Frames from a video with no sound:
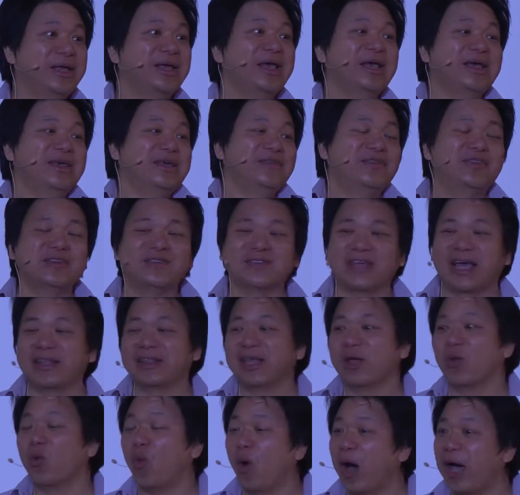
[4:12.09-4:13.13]
He's just
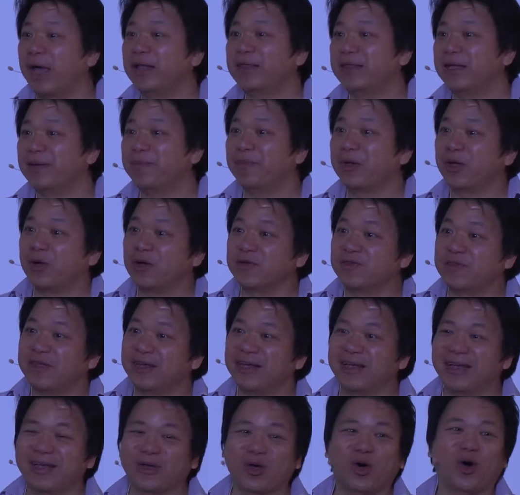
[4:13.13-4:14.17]
getting whiter because
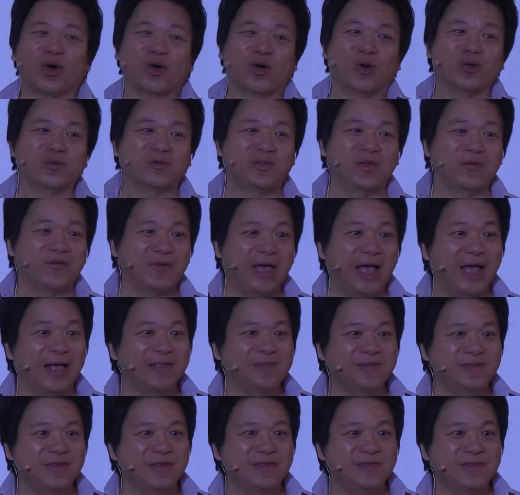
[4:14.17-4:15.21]
the corrosive
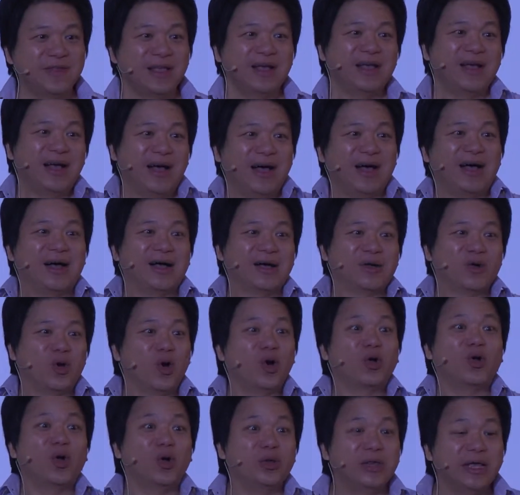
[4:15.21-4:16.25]
acids are
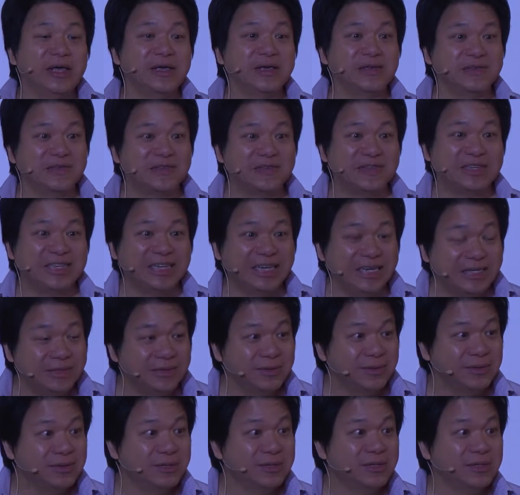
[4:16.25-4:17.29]
corroding his
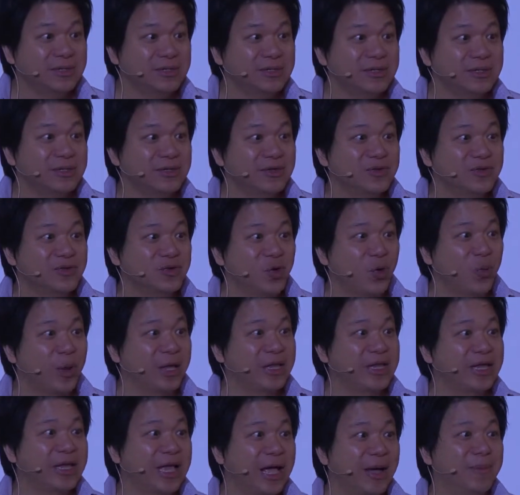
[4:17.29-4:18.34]
skin. So when
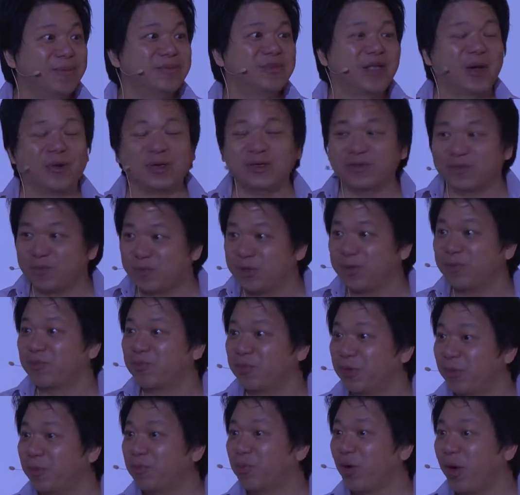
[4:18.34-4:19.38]
he comes out,
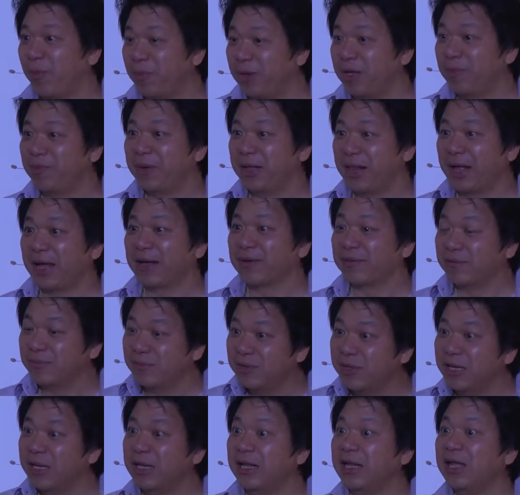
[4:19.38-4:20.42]
he'll probably be like
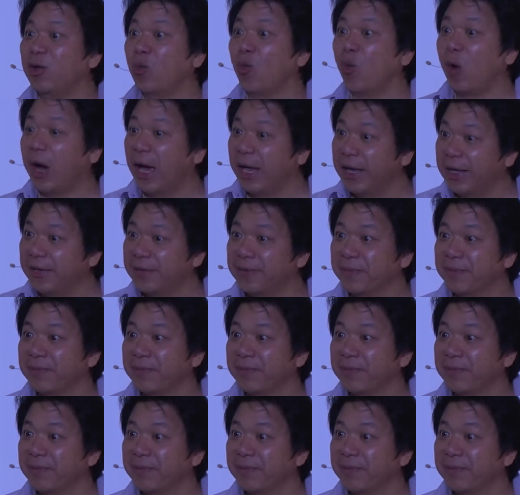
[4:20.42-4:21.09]
really white